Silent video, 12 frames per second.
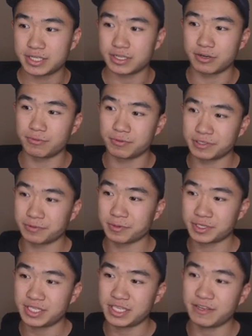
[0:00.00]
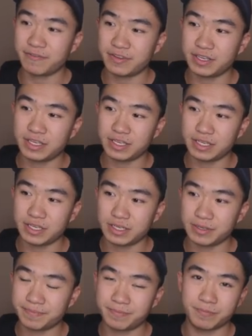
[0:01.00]
so we'll, we'll see if
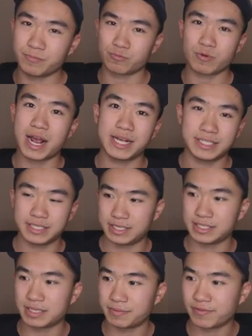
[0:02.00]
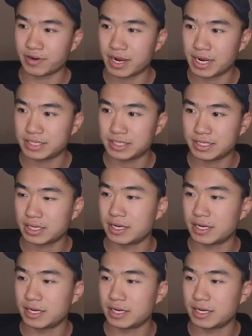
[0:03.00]
he rises in some of our eyes.